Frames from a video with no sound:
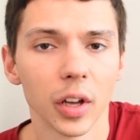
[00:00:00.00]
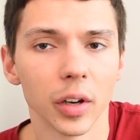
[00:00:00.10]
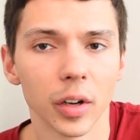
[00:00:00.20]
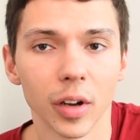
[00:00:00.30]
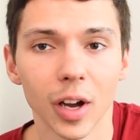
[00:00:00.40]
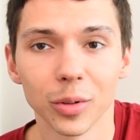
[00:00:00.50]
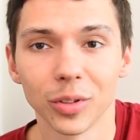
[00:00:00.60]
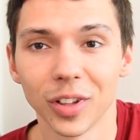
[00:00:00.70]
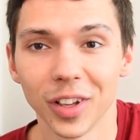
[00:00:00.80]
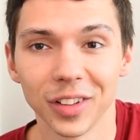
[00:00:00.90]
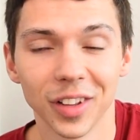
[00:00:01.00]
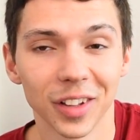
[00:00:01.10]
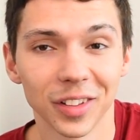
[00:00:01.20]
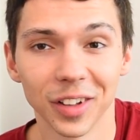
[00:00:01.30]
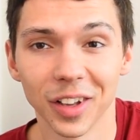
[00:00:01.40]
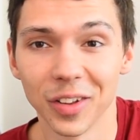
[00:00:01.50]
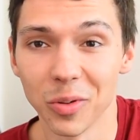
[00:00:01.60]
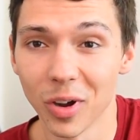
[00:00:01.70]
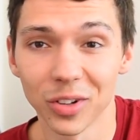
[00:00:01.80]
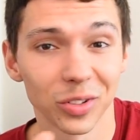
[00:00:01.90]
Uh, I would say that uh,
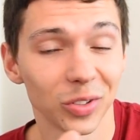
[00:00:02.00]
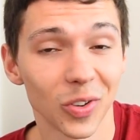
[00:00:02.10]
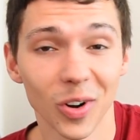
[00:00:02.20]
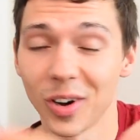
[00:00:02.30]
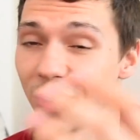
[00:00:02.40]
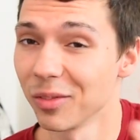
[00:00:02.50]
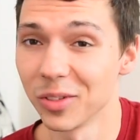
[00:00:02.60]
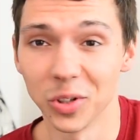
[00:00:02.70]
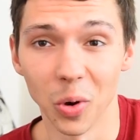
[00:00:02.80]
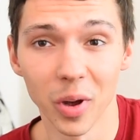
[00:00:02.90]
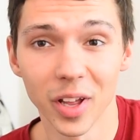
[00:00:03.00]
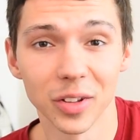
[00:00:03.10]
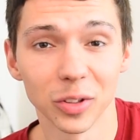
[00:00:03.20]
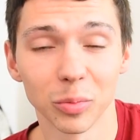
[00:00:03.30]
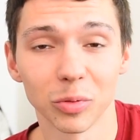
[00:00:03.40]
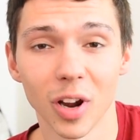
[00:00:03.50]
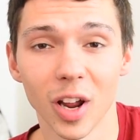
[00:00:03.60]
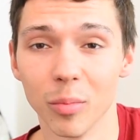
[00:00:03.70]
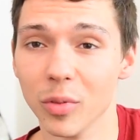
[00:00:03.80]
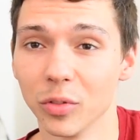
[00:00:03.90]
you watched this far, go ahead and
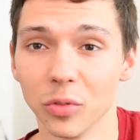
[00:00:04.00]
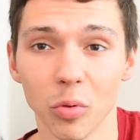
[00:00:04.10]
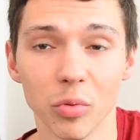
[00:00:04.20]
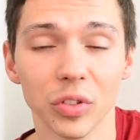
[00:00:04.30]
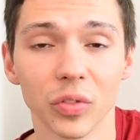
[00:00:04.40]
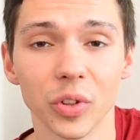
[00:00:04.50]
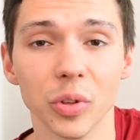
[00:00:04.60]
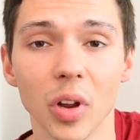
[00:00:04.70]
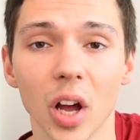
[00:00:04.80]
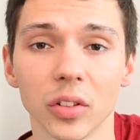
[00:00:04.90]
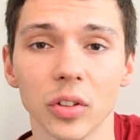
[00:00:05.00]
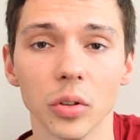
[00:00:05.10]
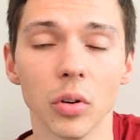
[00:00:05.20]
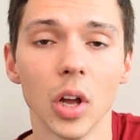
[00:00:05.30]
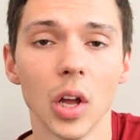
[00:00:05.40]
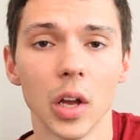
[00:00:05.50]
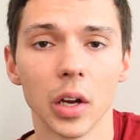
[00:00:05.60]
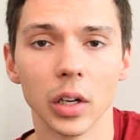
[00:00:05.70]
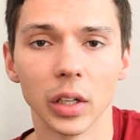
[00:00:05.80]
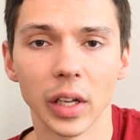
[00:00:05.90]
subscribe. There's no reason for you not to.
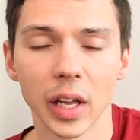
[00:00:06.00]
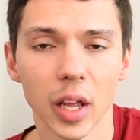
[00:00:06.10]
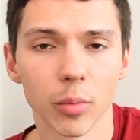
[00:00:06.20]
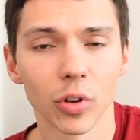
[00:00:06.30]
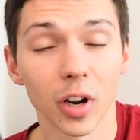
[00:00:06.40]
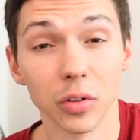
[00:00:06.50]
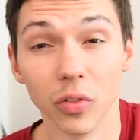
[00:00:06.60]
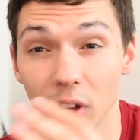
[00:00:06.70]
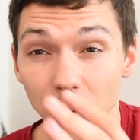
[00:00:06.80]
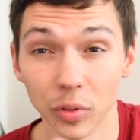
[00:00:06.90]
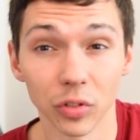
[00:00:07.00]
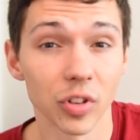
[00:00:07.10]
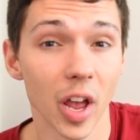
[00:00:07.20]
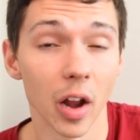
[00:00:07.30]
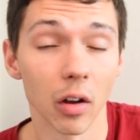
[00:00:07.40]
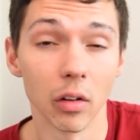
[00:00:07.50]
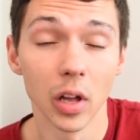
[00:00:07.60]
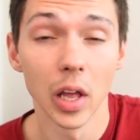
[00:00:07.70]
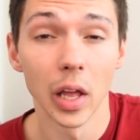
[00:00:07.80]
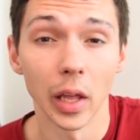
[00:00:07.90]
Uh, I am trying to develop this channel
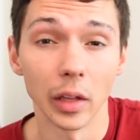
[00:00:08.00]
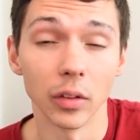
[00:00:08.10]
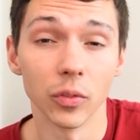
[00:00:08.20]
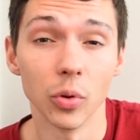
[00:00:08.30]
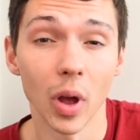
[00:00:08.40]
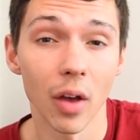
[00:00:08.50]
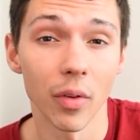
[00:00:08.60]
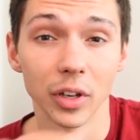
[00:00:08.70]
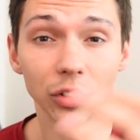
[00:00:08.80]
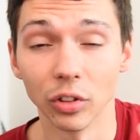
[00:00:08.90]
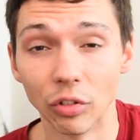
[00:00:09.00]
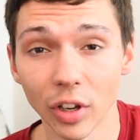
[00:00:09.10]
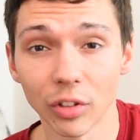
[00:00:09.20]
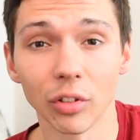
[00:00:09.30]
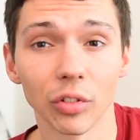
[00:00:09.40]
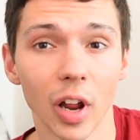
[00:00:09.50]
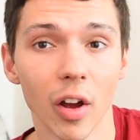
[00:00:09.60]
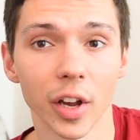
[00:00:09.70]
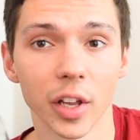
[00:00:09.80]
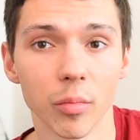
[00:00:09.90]
and if you have any suggestions on
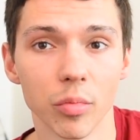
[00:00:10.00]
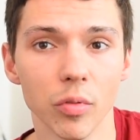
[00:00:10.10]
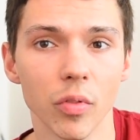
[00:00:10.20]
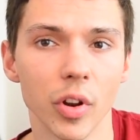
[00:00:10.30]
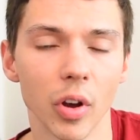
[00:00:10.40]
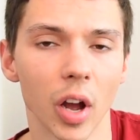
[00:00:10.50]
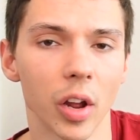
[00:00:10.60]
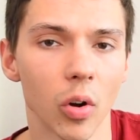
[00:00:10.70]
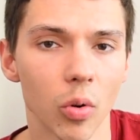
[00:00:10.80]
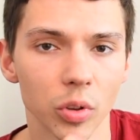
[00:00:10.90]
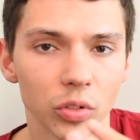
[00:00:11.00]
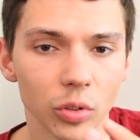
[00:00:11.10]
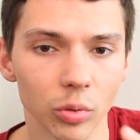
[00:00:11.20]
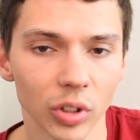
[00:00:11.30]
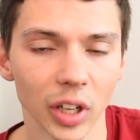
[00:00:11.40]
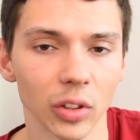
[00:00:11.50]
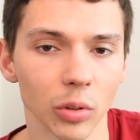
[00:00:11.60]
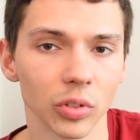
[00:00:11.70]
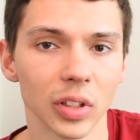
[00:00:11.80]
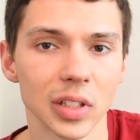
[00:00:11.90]
how I can improve the video, I always do take
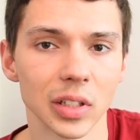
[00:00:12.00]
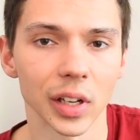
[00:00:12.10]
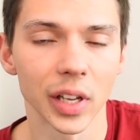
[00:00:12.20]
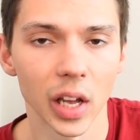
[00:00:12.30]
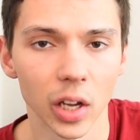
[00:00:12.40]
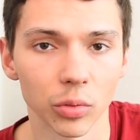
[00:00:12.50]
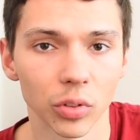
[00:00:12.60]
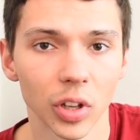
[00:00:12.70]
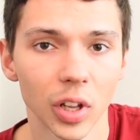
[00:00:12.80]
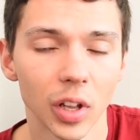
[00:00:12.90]
those into account